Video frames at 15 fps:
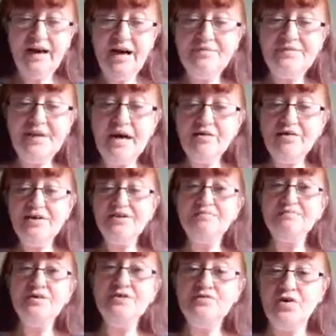I'm now going
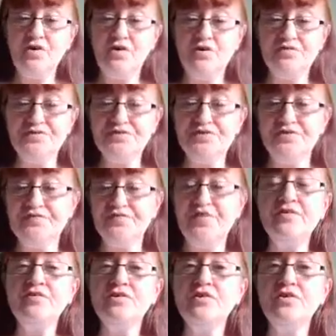to move on to the
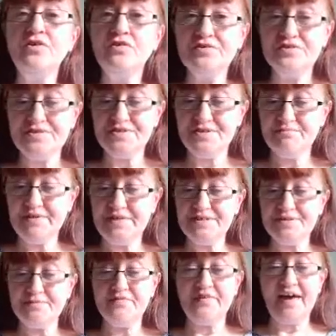folklore and
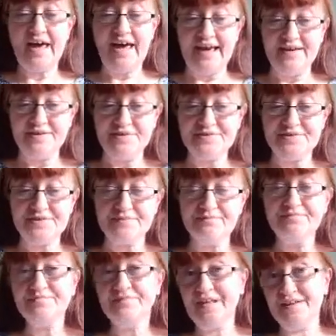symbolism of eggs,
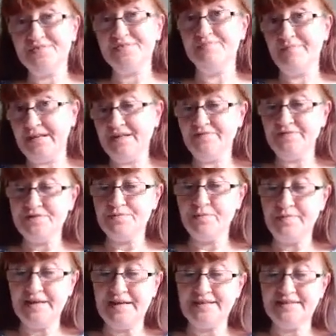as many of us
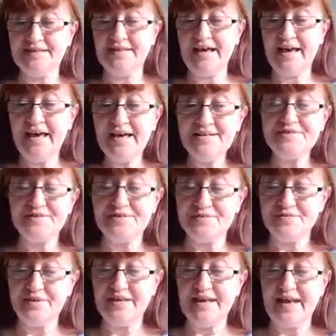will be getting eggs
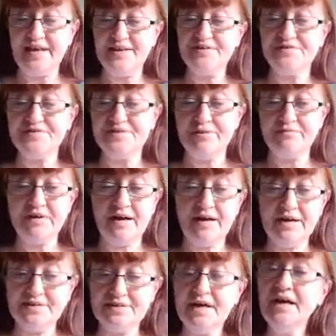this weekend of some
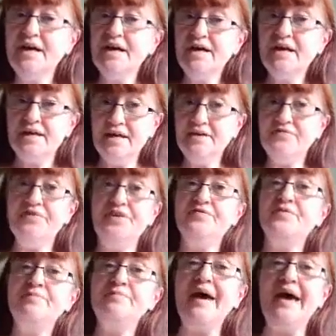kind, even
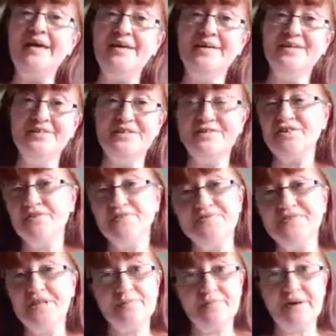if we're pagan and
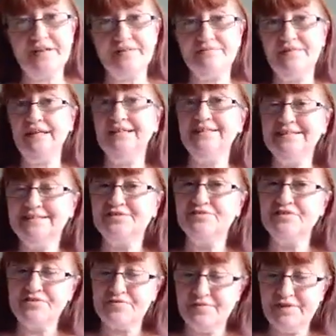don't celebrate
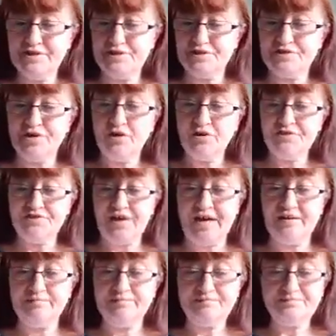Easter as a religious
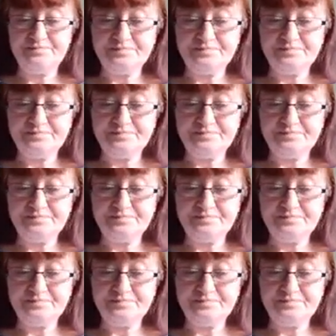holiday.